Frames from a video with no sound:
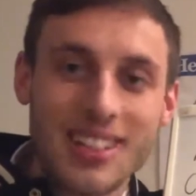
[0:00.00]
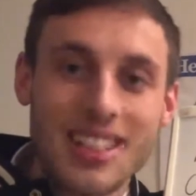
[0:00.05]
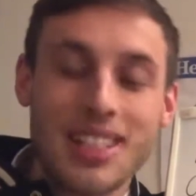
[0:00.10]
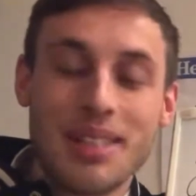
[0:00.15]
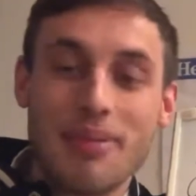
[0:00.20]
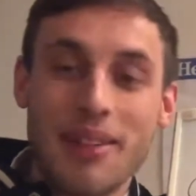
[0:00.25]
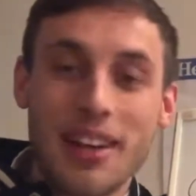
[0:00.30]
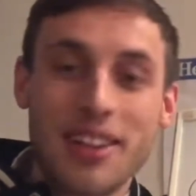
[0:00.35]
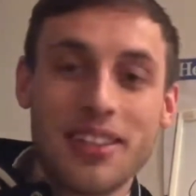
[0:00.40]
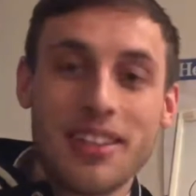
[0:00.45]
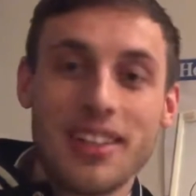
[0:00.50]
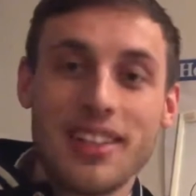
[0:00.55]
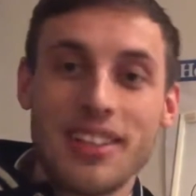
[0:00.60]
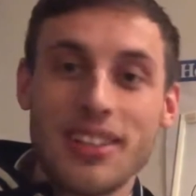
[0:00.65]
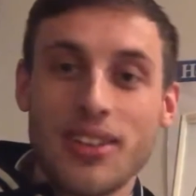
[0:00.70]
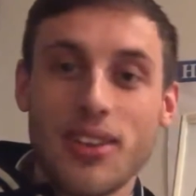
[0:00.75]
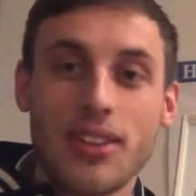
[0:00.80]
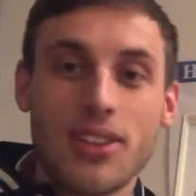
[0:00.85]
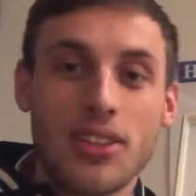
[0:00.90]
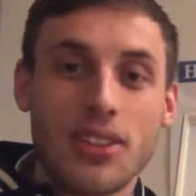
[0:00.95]
especially
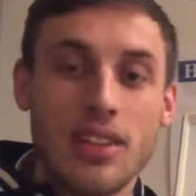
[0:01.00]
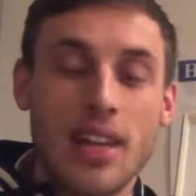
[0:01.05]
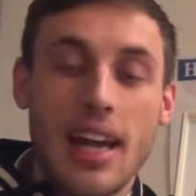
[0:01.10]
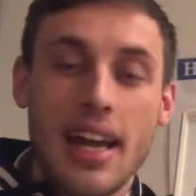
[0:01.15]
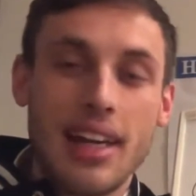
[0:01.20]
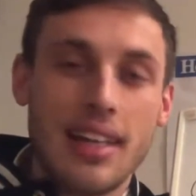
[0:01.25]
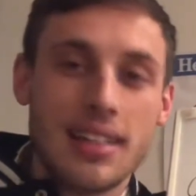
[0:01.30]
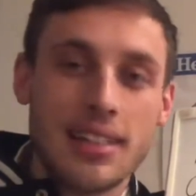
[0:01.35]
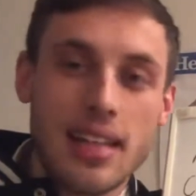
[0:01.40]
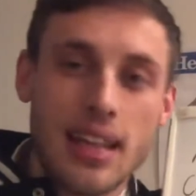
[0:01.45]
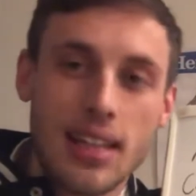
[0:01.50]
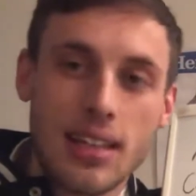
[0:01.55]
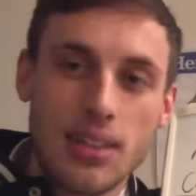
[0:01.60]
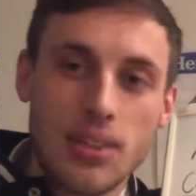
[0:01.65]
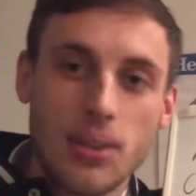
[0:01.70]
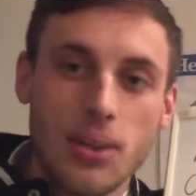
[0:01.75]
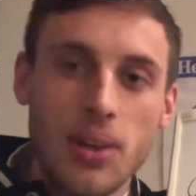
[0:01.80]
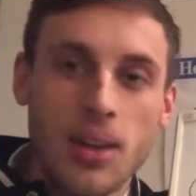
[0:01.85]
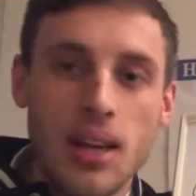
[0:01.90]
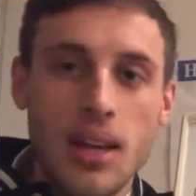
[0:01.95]
stocks on the ASX or